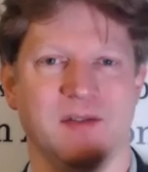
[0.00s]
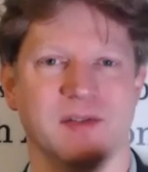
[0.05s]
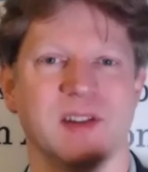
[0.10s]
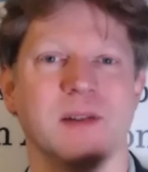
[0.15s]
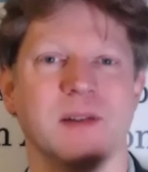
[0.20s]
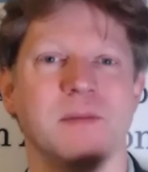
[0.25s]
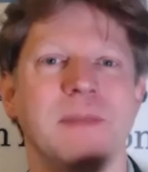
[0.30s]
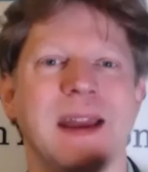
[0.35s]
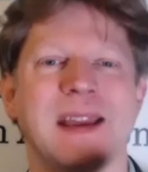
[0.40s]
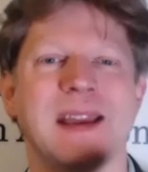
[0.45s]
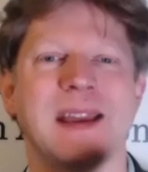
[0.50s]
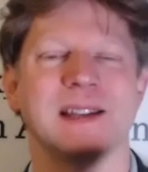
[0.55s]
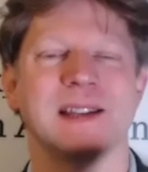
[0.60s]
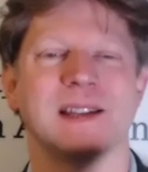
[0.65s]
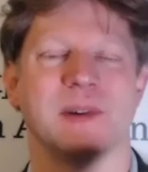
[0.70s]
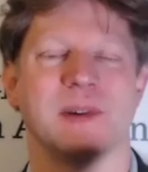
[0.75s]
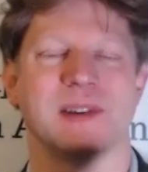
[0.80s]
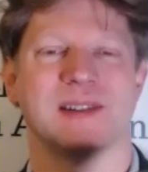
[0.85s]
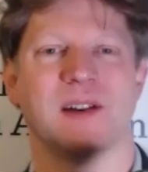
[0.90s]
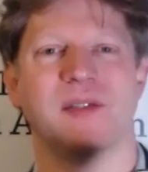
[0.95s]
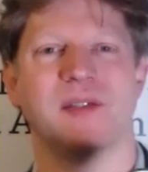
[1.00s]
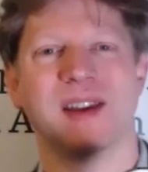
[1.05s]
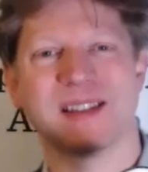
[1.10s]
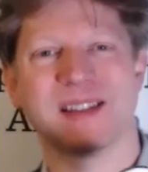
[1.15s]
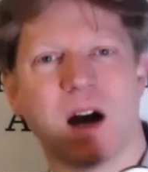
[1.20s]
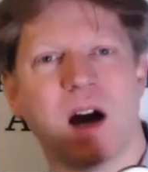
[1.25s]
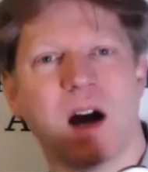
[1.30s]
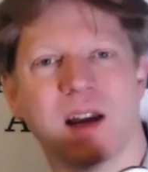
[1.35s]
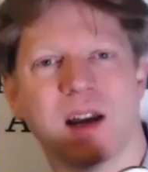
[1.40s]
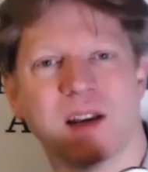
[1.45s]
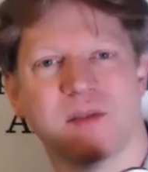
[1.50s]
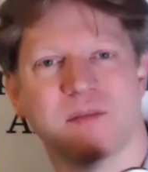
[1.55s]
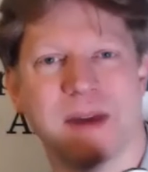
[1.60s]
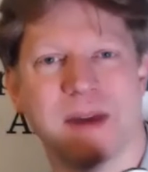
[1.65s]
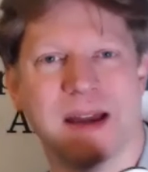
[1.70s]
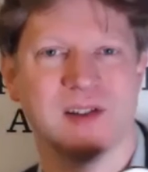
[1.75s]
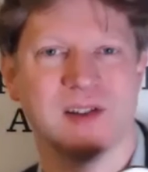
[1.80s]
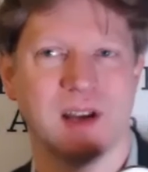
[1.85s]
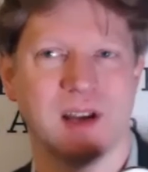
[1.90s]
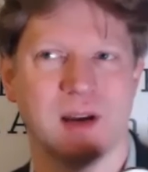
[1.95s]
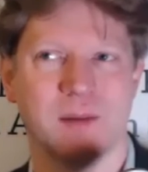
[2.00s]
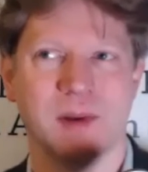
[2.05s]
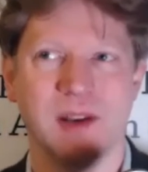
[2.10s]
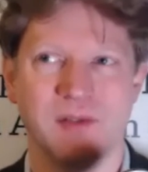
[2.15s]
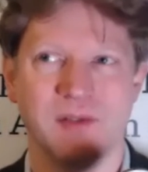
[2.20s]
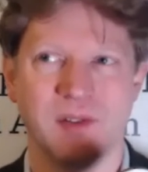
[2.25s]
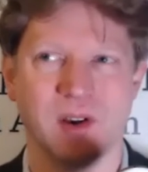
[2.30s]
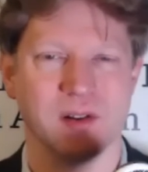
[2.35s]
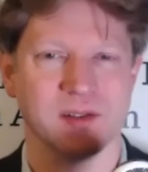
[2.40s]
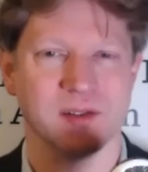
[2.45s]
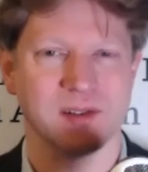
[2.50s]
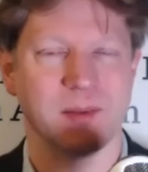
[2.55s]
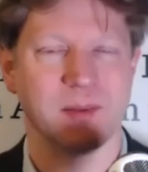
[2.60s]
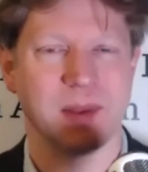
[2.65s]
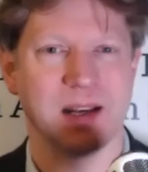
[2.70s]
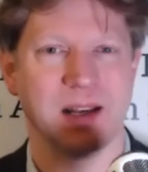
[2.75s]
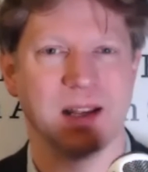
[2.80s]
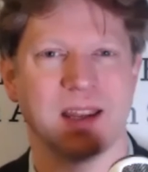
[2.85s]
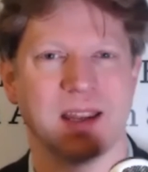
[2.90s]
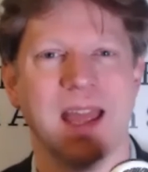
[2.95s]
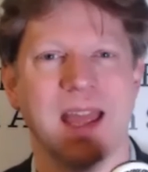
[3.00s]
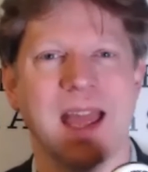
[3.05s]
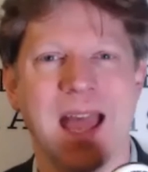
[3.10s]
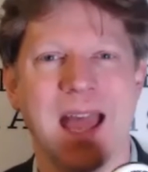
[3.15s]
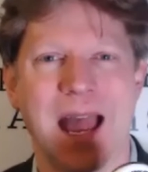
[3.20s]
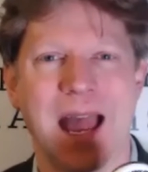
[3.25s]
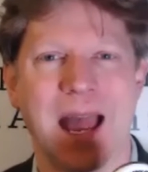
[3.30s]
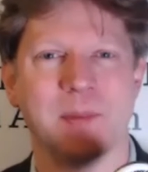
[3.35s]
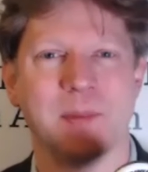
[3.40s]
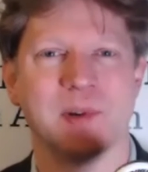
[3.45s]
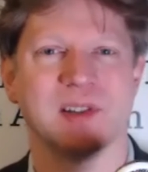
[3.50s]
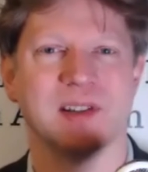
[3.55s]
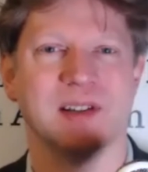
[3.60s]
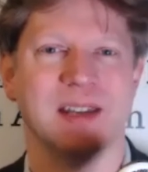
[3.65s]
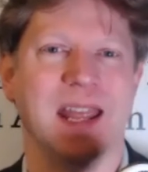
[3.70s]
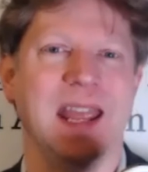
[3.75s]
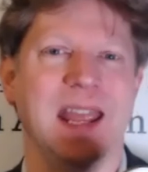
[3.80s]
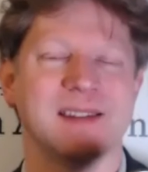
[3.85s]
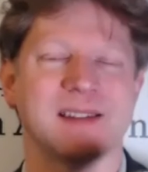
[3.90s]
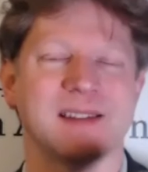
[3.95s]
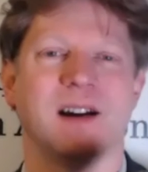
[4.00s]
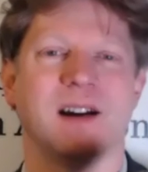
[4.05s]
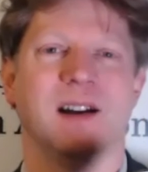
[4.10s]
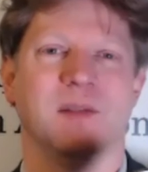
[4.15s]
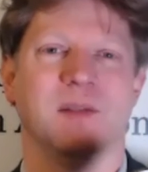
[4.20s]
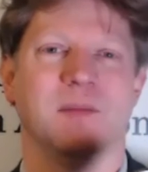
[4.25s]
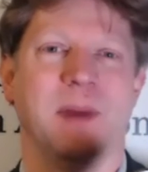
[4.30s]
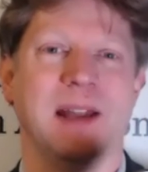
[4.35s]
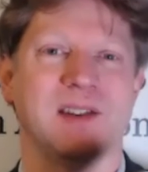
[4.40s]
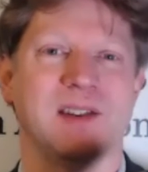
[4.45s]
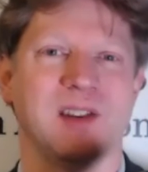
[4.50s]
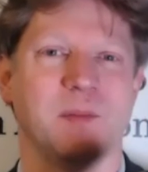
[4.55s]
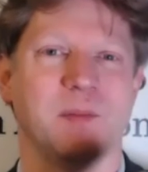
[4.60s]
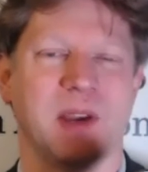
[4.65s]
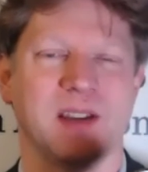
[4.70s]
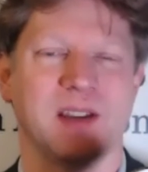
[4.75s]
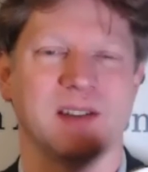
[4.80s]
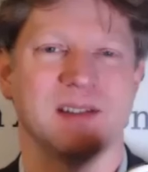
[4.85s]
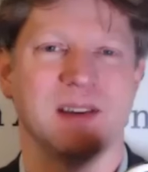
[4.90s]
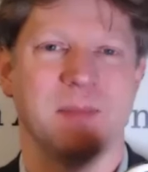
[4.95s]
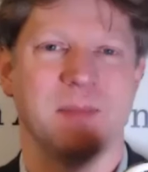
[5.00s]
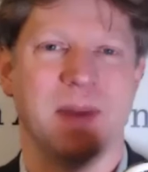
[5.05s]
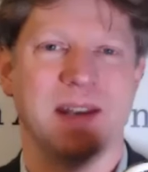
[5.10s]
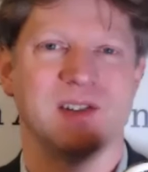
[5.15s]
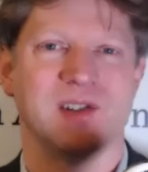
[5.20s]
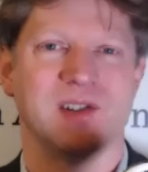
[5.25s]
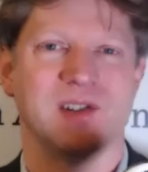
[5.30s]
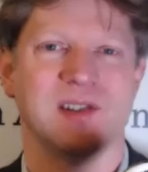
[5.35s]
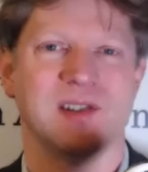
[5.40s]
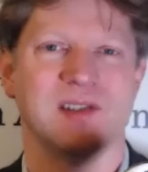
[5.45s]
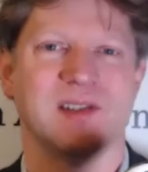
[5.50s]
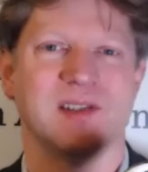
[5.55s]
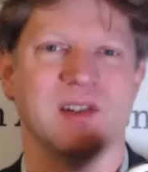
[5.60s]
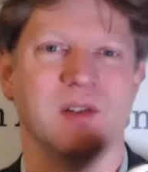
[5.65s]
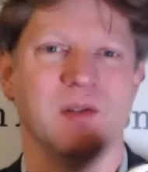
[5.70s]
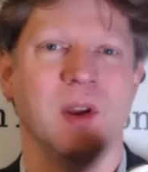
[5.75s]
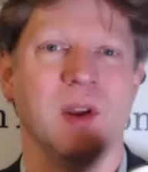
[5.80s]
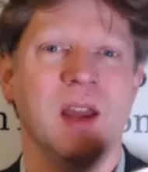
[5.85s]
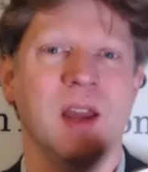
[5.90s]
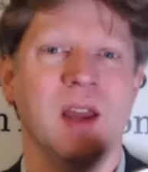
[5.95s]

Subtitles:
So the mechanism itself is kind of magic. I mean, if you got something like Amazon is kind of magic because it manages to